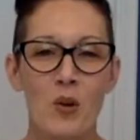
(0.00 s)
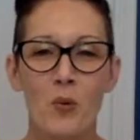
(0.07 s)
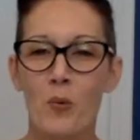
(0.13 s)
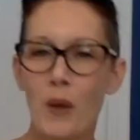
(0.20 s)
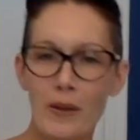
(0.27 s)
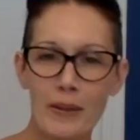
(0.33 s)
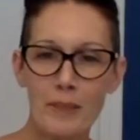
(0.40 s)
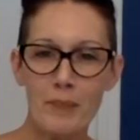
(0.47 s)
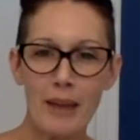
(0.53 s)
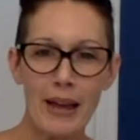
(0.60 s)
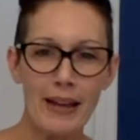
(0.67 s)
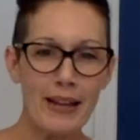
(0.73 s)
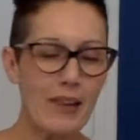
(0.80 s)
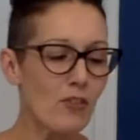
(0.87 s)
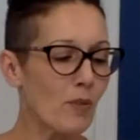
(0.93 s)
Welcome
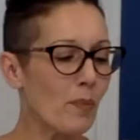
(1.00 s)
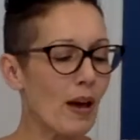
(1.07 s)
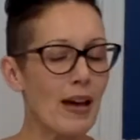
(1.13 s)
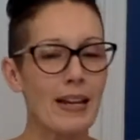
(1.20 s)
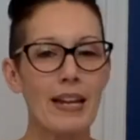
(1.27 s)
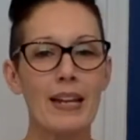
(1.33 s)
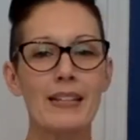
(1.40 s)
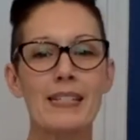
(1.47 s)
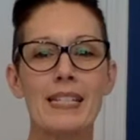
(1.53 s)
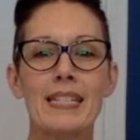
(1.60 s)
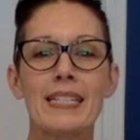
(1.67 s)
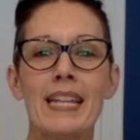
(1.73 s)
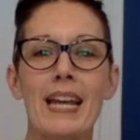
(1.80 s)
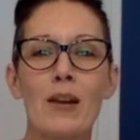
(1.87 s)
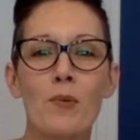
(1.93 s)
back, everybody.
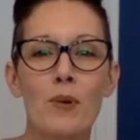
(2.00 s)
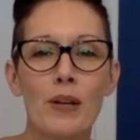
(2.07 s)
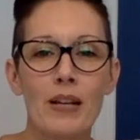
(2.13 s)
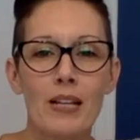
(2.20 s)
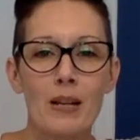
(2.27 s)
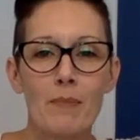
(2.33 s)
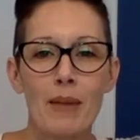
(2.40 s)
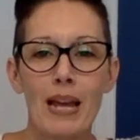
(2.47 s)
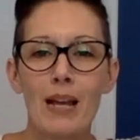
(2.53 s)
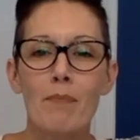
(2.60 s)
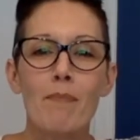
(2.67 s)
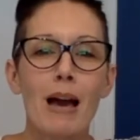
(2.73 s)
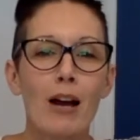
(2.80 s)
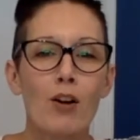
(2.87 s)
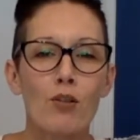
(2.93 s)
Today we're going to make
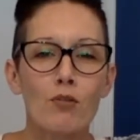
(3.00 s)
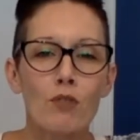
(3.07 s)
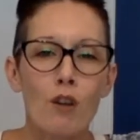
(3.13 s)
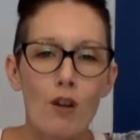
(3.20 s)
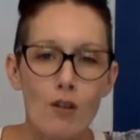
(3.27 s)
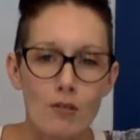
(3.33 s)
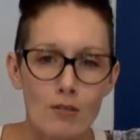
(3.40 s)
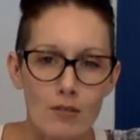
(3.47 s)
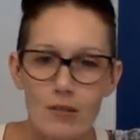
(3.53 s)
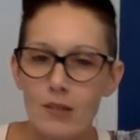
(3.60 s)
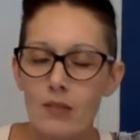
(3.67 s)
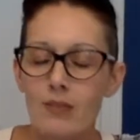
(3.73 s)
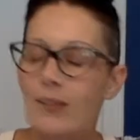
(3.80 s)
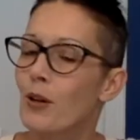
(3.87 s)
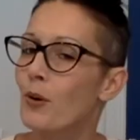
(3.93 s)
macarons.
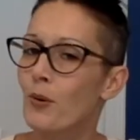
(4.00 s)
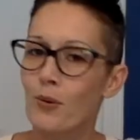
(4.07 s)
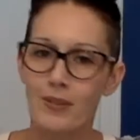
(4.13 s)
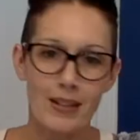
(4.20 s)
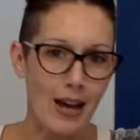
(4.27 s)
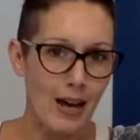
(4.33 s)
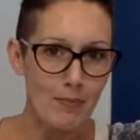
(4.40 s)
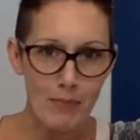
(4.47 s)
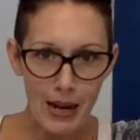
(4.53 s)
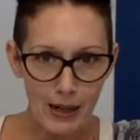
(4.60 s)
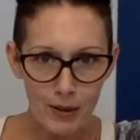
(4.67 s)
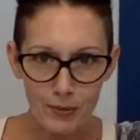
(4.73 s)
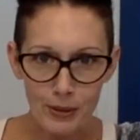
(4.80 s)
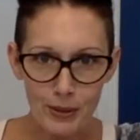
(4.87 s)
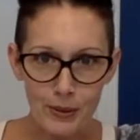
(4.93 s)
No, not
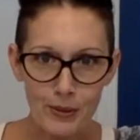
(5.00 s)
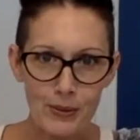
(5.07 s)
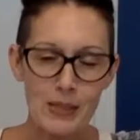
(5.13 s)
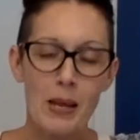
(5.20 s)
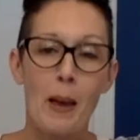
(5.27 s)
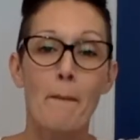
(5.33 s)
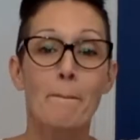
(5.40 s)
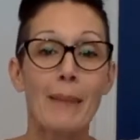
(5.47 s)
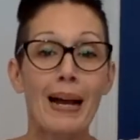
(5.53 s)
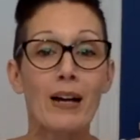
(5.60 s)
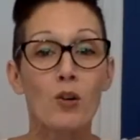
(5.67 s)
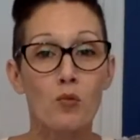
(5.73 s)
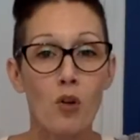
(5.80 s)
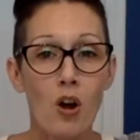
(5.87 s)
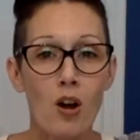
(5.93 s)
macaroons,
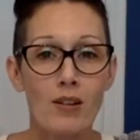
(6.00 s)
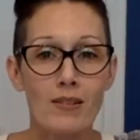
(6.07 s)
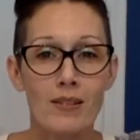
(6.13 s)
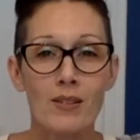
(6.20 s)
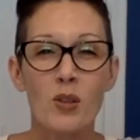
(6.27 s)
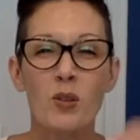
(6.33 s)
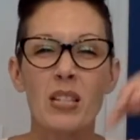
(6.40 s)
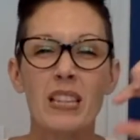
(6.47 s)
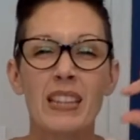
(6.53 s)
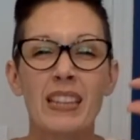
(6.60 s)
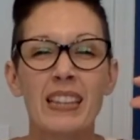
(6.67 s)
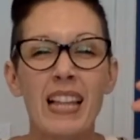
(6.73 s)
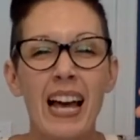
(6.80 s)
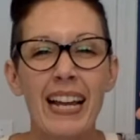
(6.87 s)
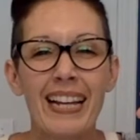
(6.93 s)
macarons, those
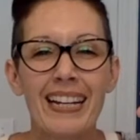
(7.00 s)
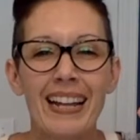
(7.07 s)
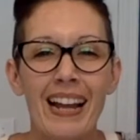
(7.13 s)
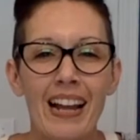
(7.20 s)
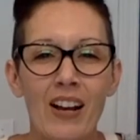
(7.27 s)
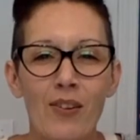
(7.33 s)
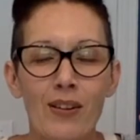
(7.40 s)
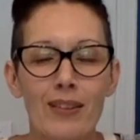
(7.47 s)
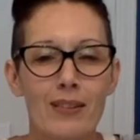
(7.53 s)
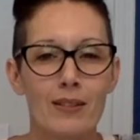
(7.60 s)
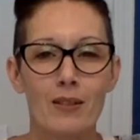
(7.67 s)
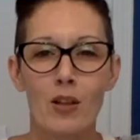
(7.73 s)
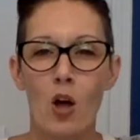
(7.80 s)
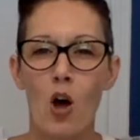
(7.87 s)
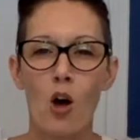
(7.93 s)
light, airy
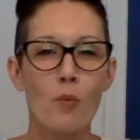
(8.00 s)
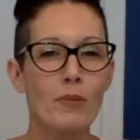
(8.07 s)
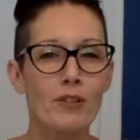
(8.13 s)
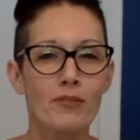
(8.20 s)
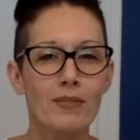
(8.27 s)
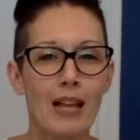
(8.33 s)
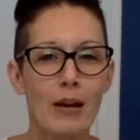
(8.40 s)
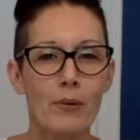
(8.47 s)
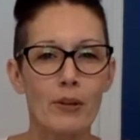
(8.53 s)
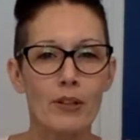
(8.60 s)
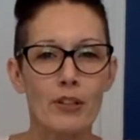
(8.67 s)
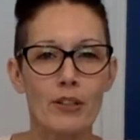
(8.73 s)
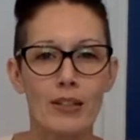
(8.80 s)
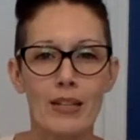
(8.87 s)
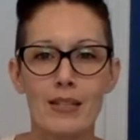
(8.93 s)
little almond flour
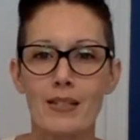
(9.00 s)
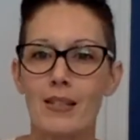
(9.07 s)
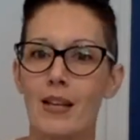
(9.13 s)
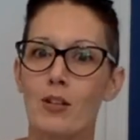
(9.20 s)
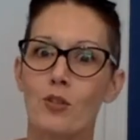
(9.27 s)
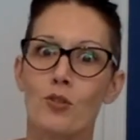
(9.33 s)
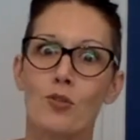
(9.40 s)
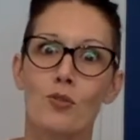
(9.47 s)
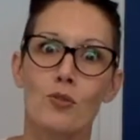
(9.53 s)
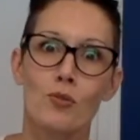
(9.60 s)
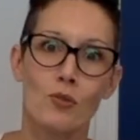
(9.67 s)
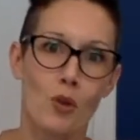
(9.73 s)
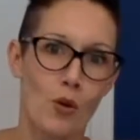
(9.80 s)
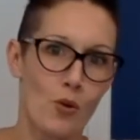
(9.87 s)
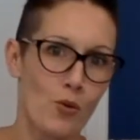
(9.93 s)
cookies that are
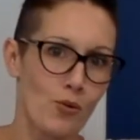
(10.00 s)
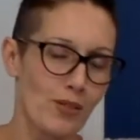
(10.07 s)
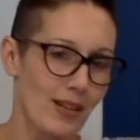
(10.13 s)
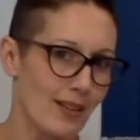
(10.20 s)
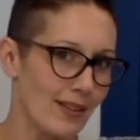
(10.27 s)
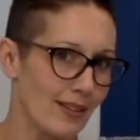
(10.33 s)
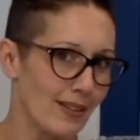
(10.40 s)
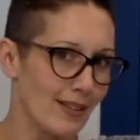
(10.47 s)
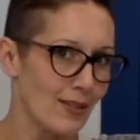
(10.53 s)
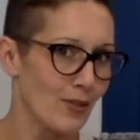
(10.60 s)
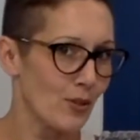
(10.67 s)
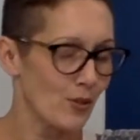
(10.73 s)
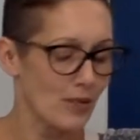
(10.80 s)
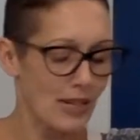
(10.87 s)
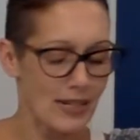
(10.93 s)
so delicate and
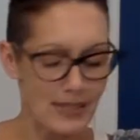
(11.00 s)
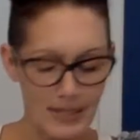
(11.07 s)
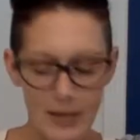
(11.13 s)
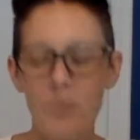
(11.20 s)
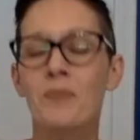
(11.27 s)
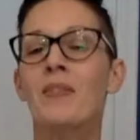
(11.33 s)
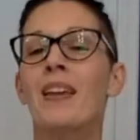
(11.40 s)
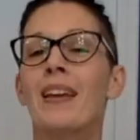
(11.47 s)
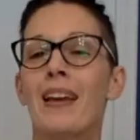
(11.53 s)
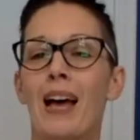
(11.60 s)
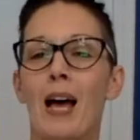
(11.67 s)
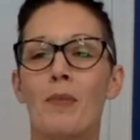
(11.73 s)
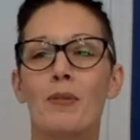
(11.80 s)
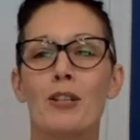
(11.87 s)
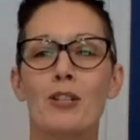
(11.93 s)
so dainty.
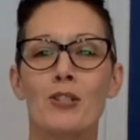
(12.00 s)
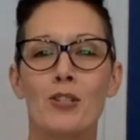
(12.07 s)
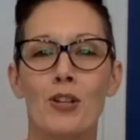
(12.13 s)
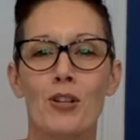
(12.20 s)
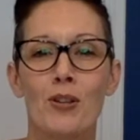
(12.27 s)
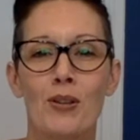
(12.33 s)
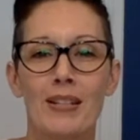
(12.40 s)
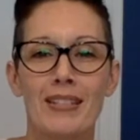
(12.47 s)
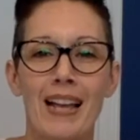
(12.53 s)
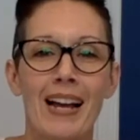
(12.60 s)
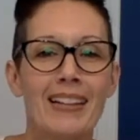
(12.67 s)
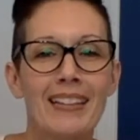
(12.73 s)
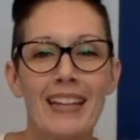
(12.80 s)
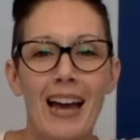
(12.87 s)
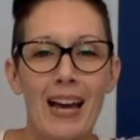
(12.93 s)
I'm going to show you
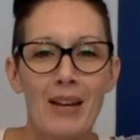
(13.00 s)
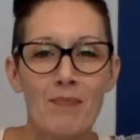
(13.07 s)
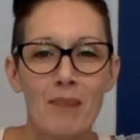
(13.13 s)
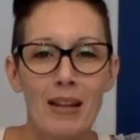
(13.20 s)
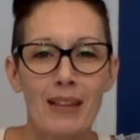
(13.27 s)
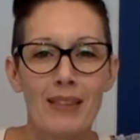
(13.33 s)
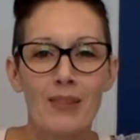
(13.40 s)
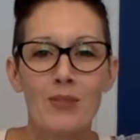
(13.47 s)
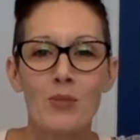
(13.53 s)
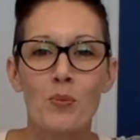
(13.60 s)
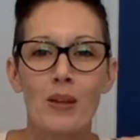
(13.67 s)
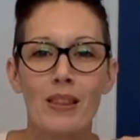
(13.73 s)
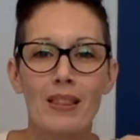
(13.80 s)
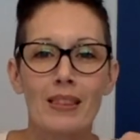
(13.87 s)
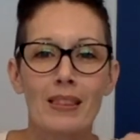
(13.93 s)
exactly how to make those
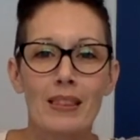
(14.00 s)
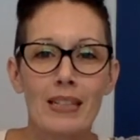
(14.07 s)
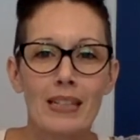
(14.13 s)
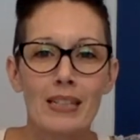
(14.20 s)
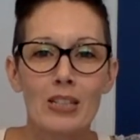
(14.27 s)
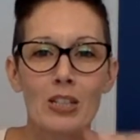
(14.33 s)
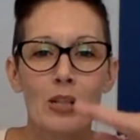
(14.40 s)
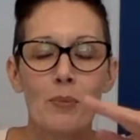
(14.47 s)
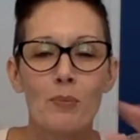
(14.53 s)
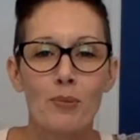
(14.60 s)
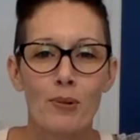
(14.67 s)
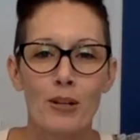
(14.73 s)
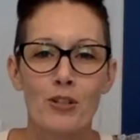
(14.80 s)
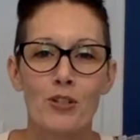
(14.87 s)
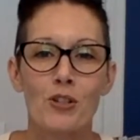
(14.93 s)
with little
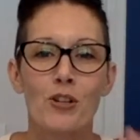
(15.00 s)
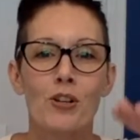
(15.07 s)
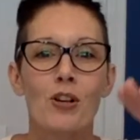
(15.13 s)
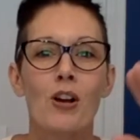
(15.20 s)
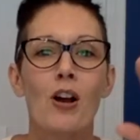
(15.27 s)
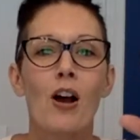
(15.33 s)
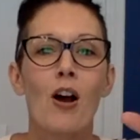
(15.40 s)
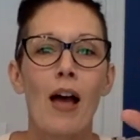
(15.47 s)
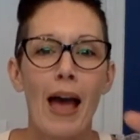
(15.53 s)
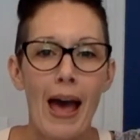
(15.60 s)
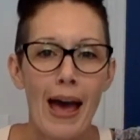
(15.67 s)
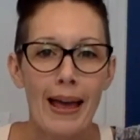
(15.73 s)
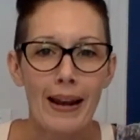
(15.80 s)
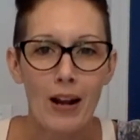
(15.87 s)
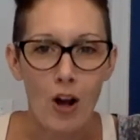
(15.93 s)
pressure
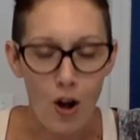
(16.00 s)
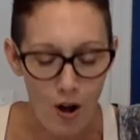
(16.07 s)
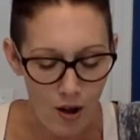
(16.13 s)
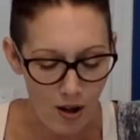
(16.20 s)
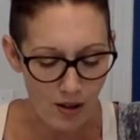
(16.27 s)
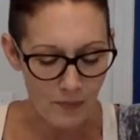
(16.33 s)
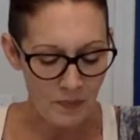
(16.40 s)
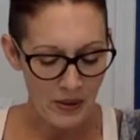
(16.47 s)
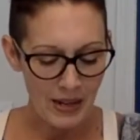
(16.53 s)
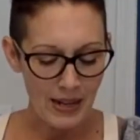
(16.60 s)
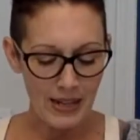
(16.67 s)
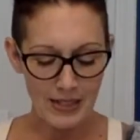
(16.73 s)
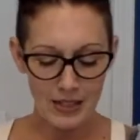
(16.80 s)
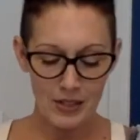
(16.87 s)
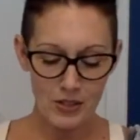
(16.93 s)
at all.
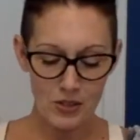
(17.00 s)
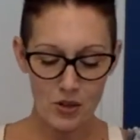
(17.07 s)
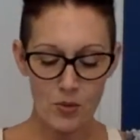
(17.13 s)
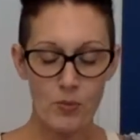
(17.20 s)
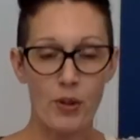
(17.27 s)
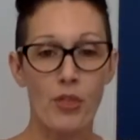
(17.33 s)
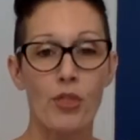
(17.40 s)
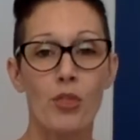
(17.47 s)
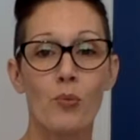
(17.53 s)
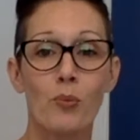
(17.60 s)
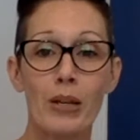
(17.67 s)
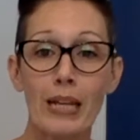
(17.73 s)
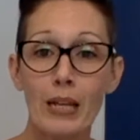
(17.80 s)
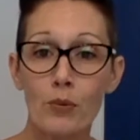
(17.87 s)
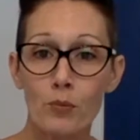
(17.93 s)
It's going to start with
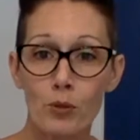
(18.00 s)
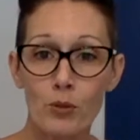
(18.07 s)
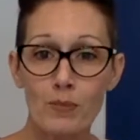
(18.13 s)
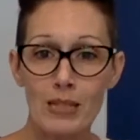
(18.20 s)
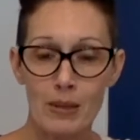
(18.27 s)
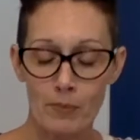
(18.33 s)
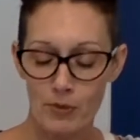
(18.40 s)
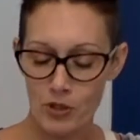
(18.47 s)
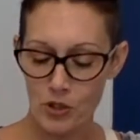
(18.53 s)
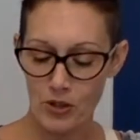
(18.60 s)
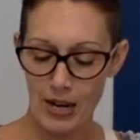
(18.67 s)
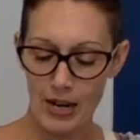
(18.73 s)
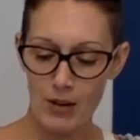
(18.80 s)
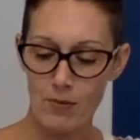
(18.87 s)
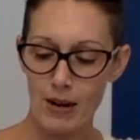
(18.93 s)
three room
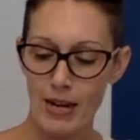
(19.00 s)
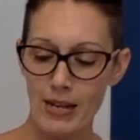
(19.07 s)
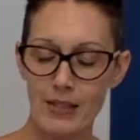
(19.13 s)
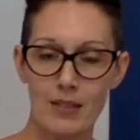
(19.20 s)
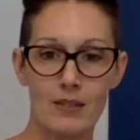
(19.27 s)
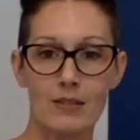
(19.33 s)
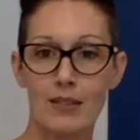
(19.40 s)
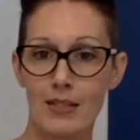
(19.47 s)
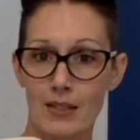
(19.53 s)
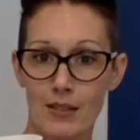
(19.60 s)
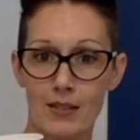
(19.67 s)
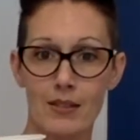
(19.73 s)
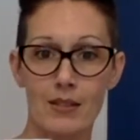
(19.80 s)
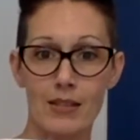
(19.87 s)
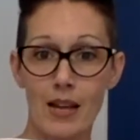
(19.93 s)
temperature egg whites, and this
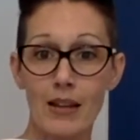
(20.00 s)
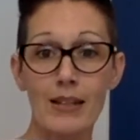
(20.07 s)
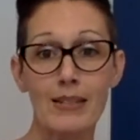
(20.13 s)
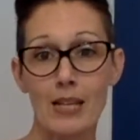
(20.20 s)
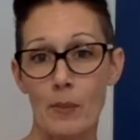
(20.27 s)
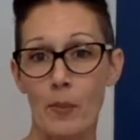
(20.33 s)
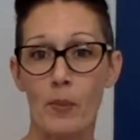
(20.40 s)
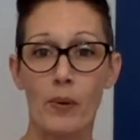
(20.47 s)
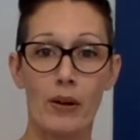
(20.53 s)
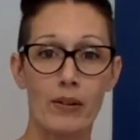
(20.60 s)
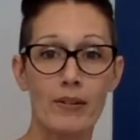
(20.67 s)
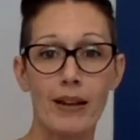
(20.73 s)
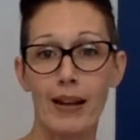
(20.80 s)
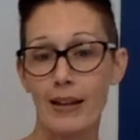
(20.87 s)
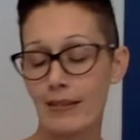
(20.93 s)
is Italian Tupperware,
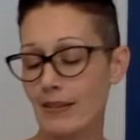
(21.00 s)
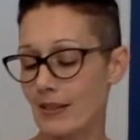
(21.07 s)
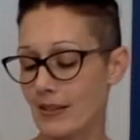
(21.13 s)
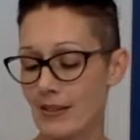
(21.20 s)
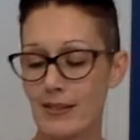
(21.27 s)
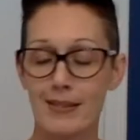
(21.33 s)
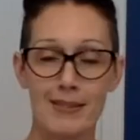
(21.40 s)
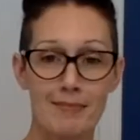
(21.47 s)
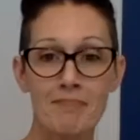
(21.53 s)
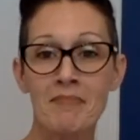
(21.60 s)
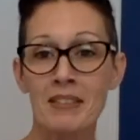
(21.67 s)
okay? This is,